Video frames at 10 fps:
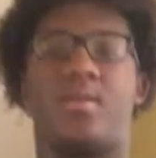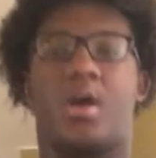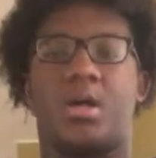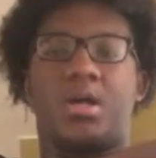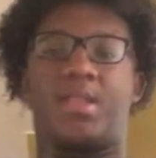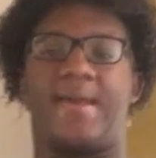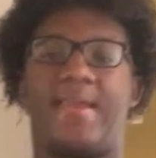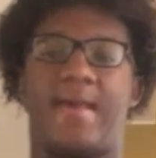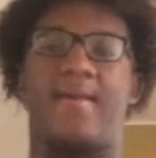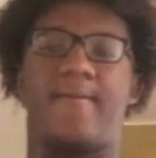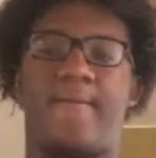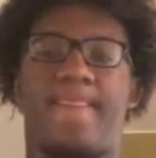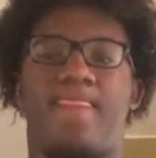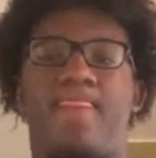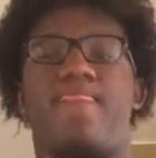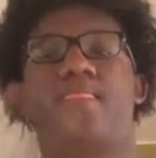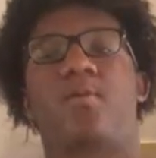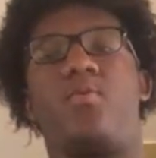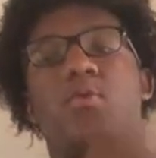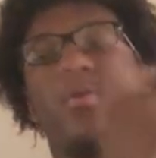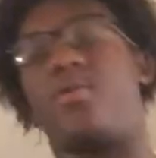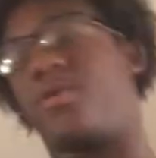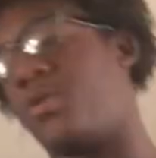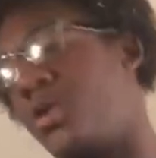Y'all good like that? Word.